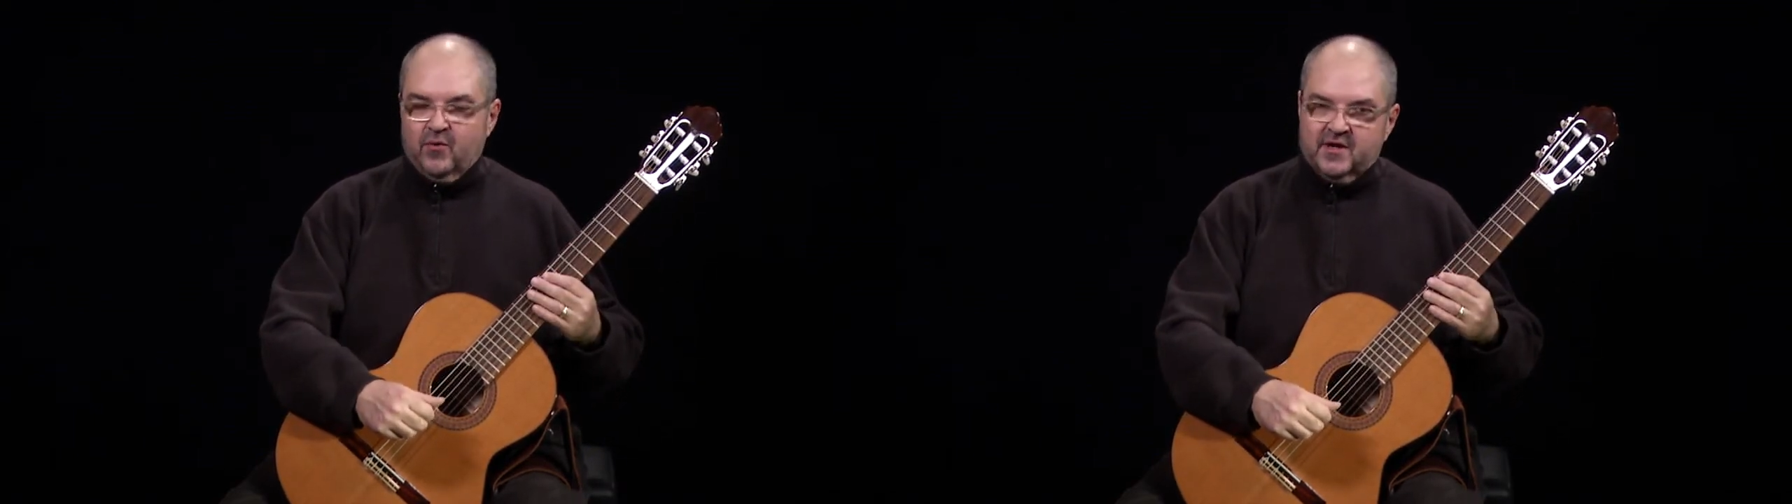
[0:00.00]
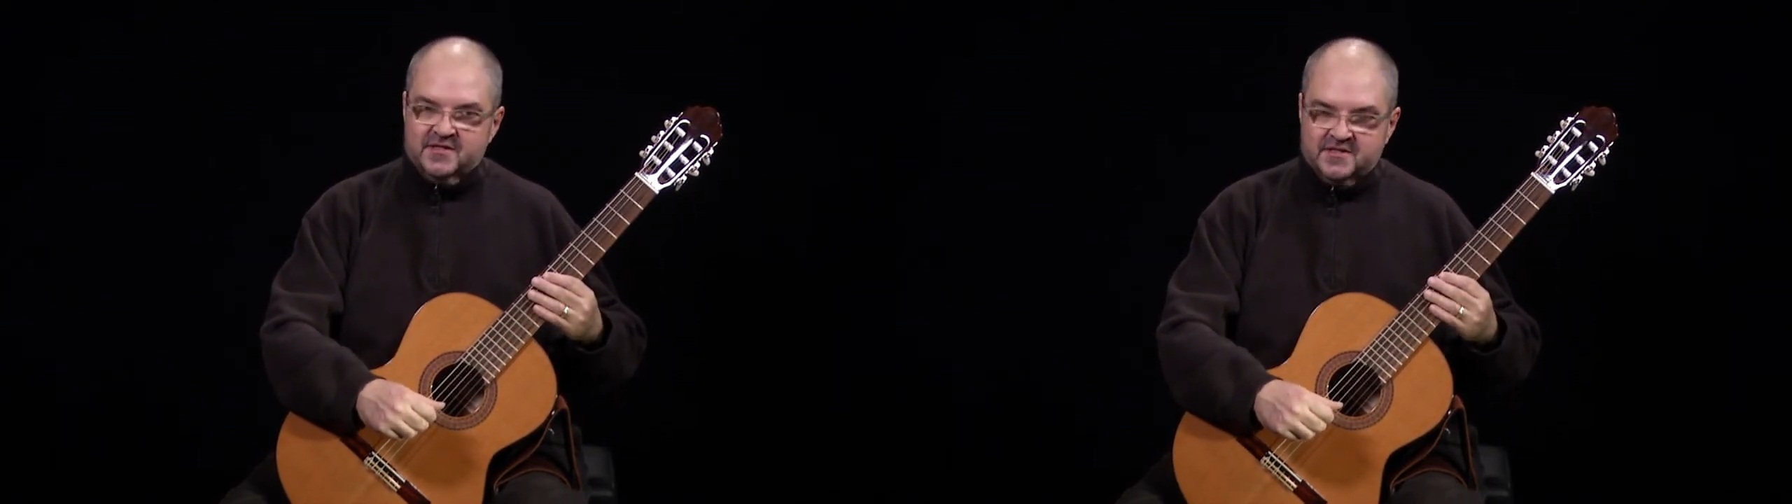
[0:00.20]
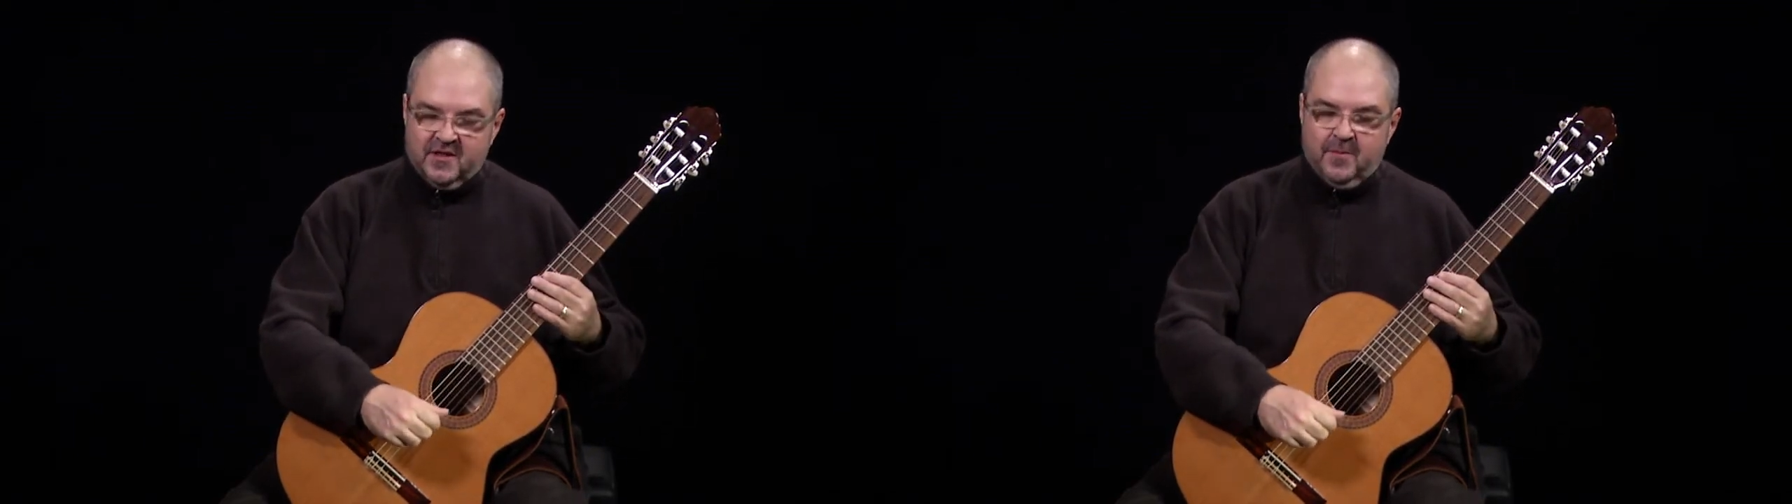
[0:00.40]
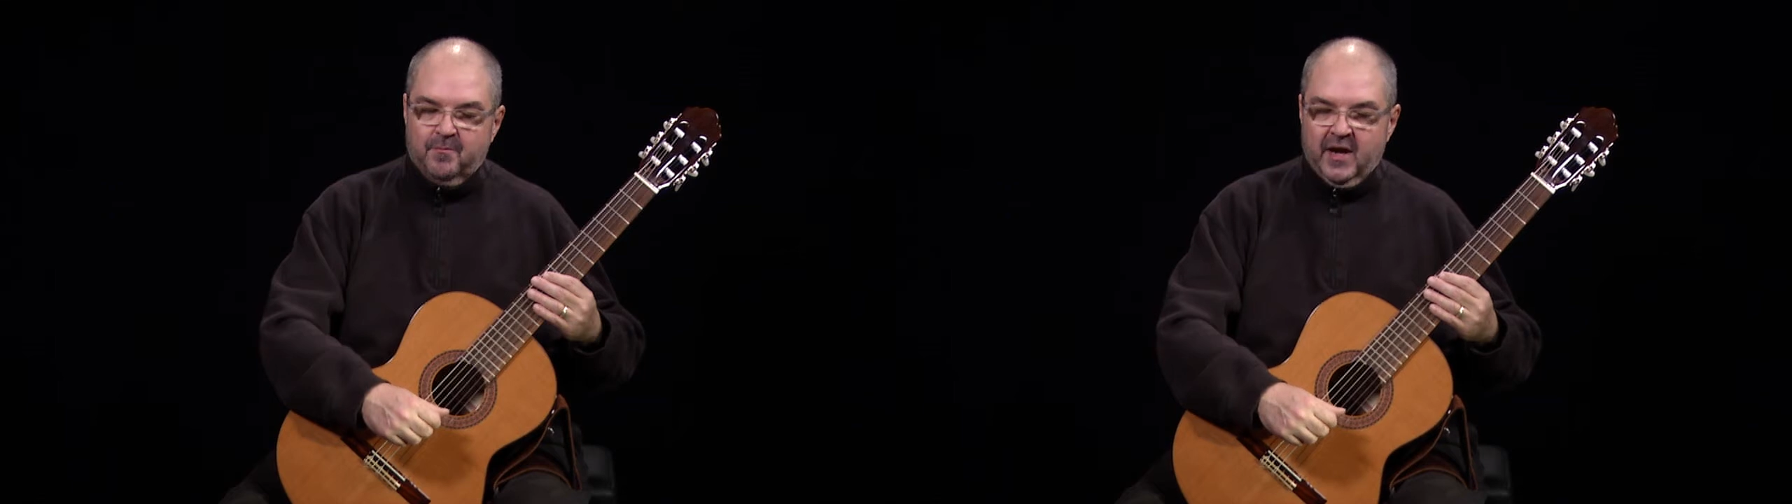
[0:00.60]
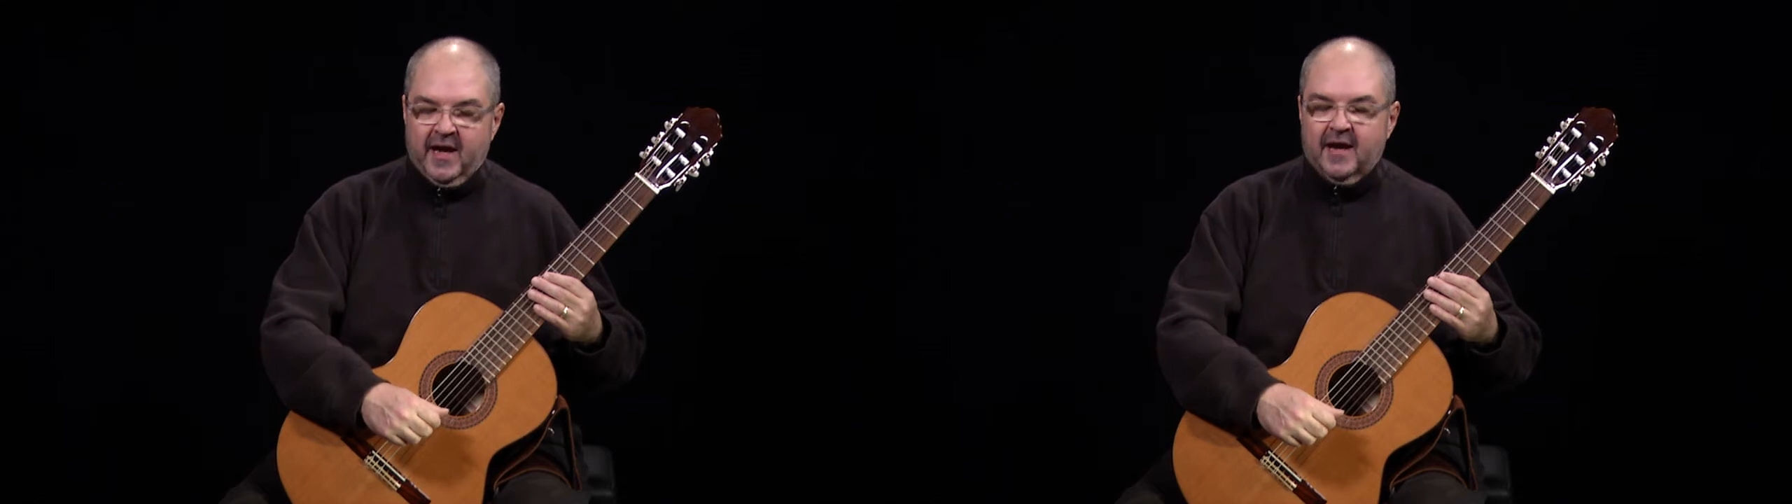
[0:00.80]
want to
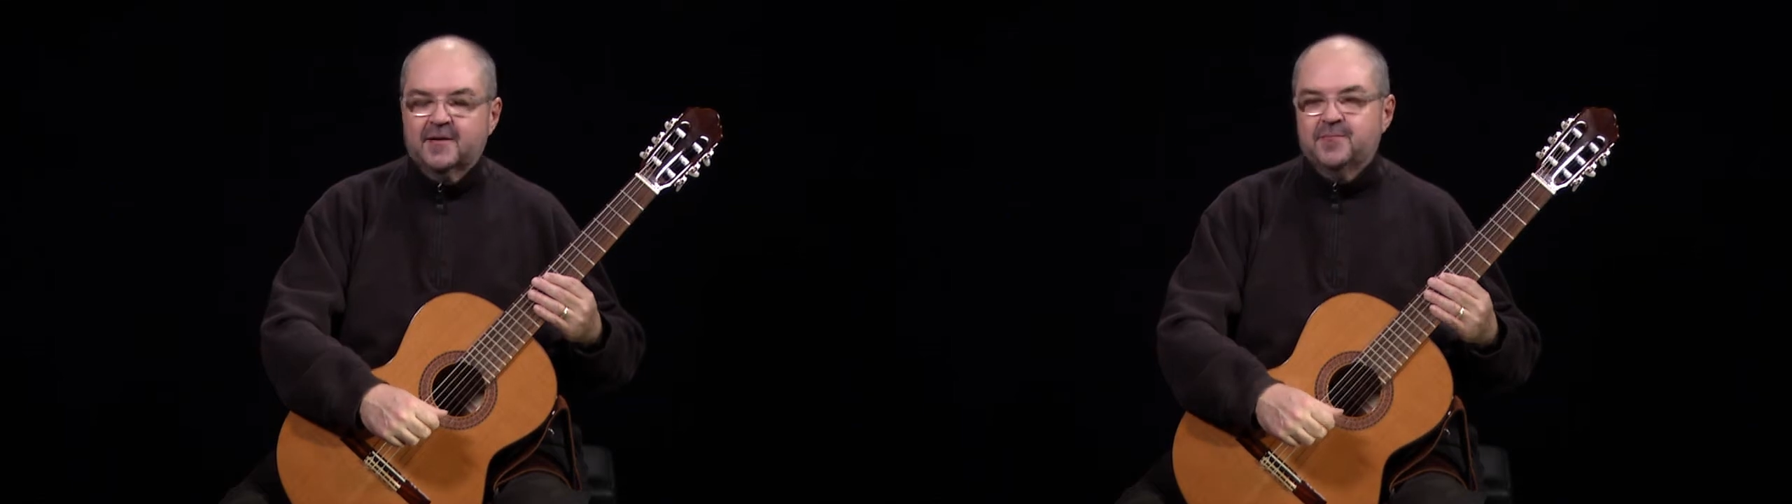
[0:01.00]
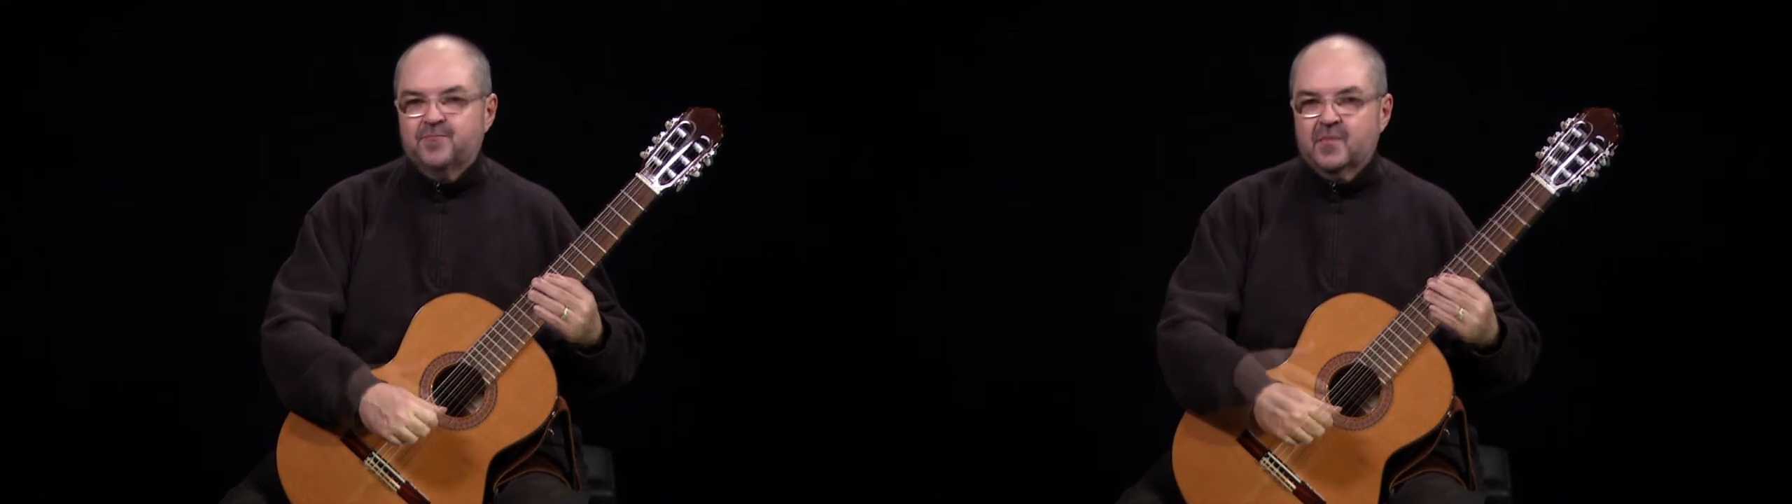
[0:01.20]
slump back.